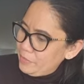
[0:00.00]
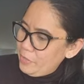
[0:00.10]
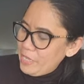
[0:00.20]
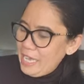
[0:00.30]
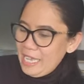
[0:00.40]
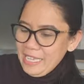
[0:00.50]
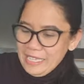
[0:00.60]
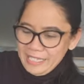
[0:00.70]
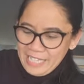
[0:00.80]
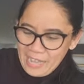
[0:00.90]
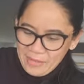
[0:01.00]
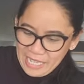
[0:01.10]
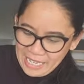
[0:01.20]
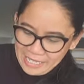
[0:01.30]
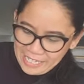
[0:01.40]
Okay,
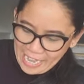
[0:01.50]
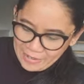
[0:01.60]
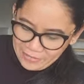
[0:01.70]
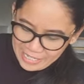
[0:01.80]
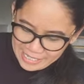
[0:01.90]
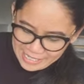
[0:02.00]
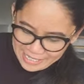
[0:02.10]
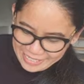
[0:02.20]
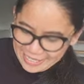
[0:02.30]
laminated canvas.